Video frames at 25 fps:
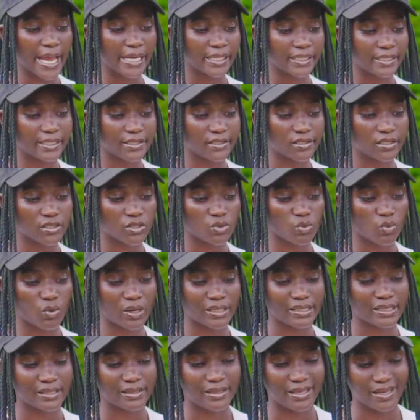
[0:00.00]
this is
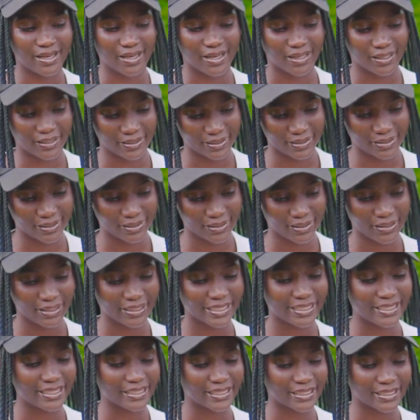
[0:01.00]
what the heart,
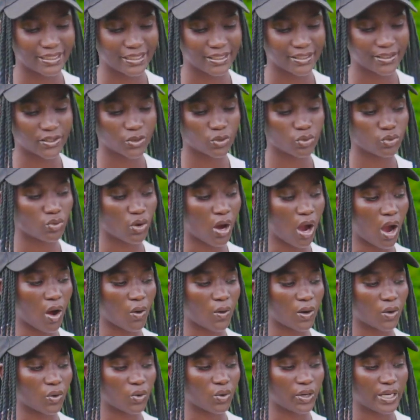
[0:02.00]
the key to
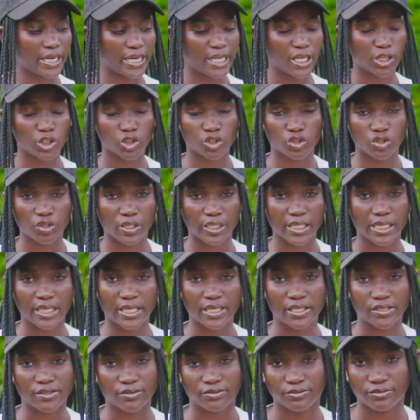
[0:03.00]
our connection,
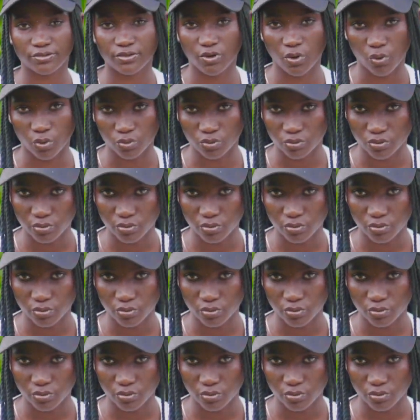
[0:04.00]
is for.